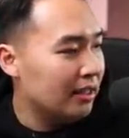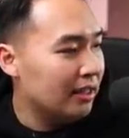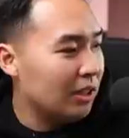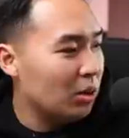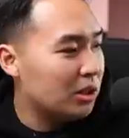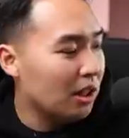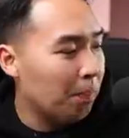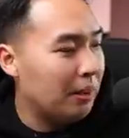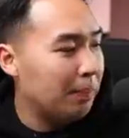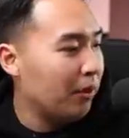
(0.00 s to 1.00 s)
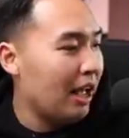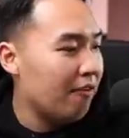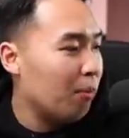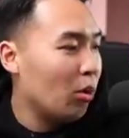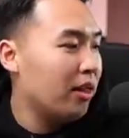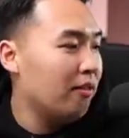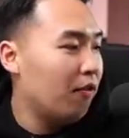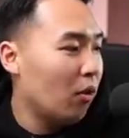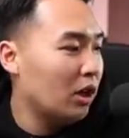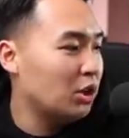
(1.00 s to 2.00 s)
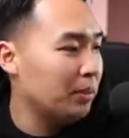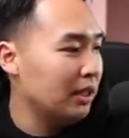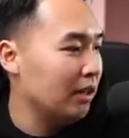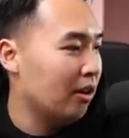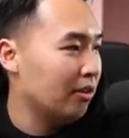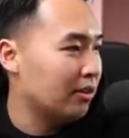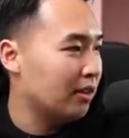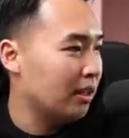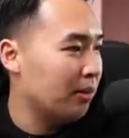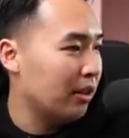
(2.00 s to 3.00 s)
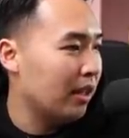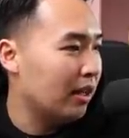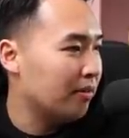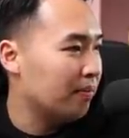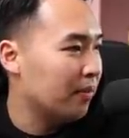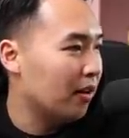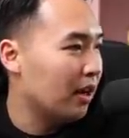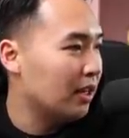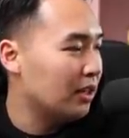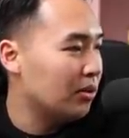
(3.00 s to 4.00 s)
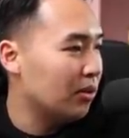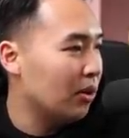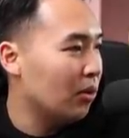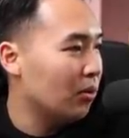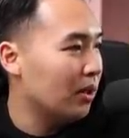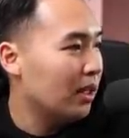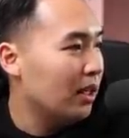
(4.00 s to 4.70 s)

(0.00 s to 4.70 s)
you know, some people have more than $400 million, think about that. All right. You don't know.